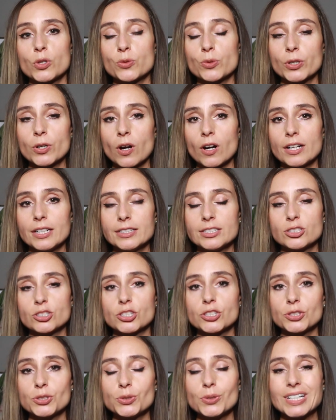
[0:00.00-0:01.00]
With regard
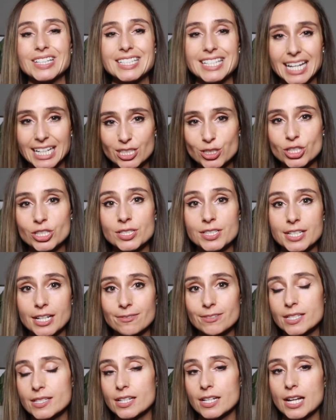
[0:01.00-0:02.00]
to attention
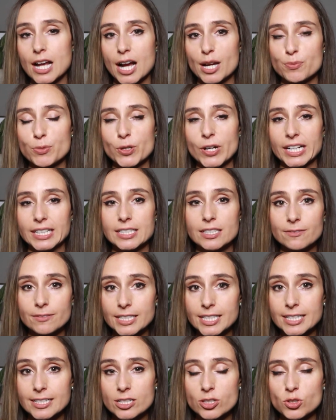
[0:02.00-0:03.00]
deficit
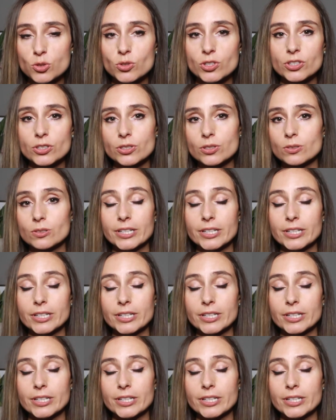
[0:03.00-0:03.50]
hyperactivity disorder,